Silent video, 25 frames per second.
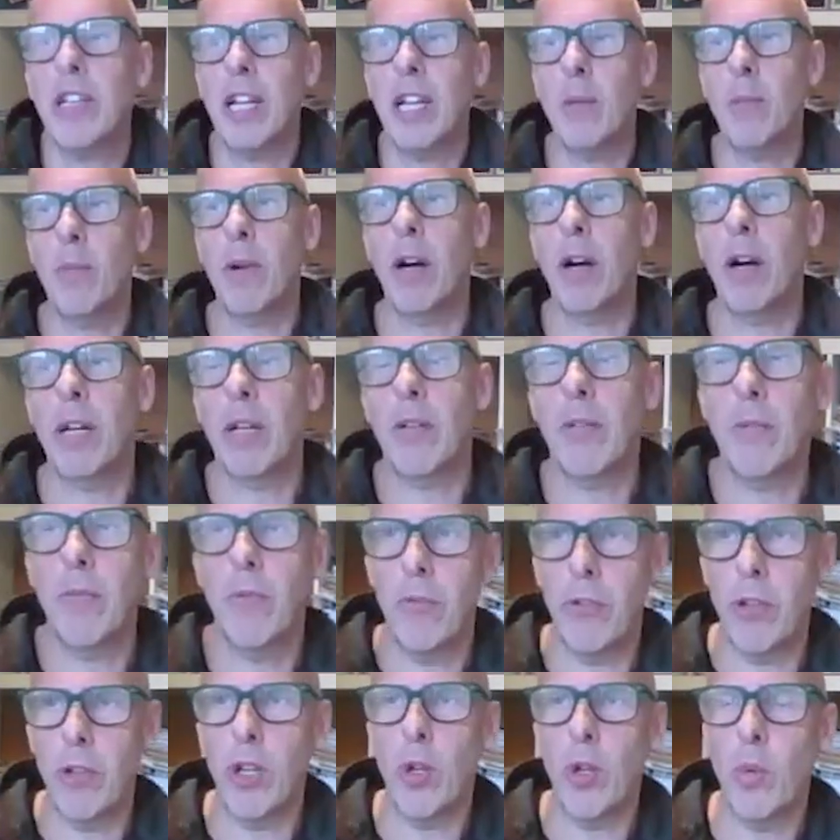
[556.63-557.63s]
in my
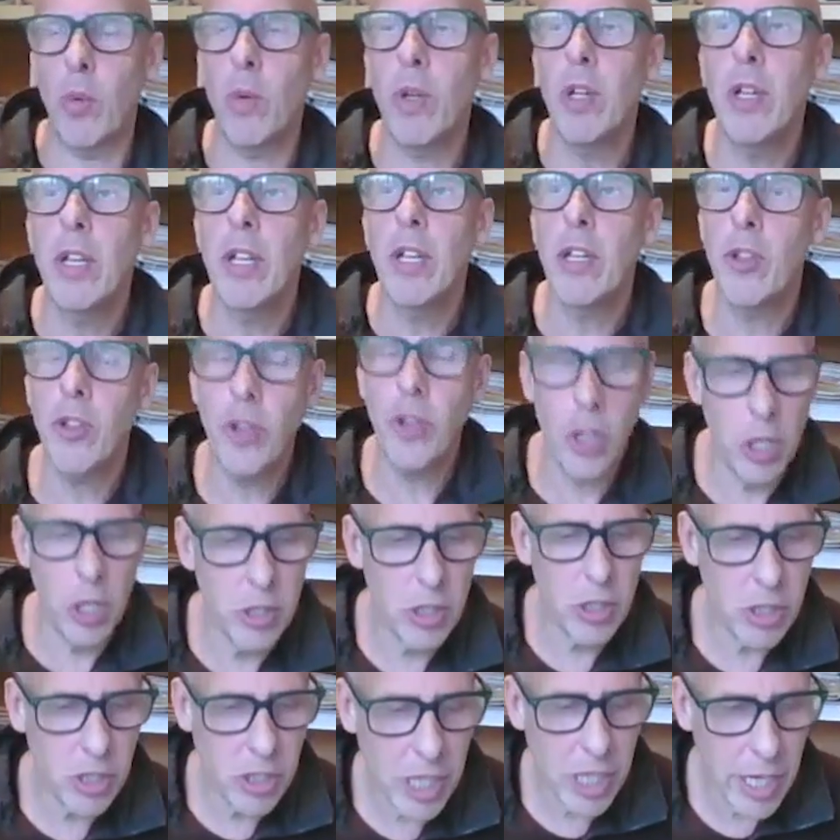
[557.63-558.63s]
view,
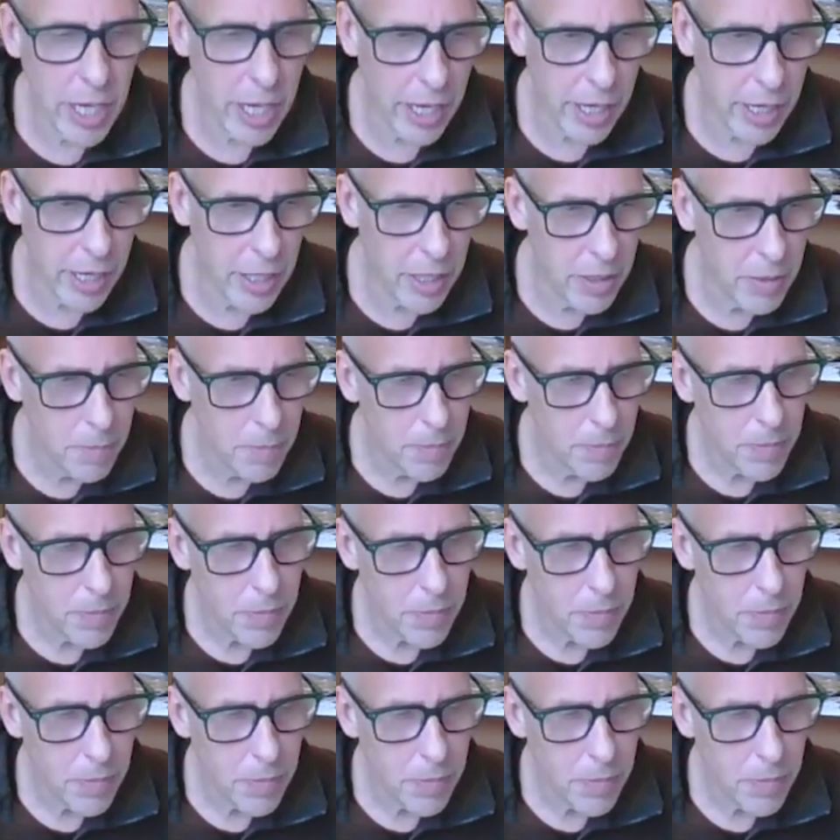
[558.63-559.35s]
than seeing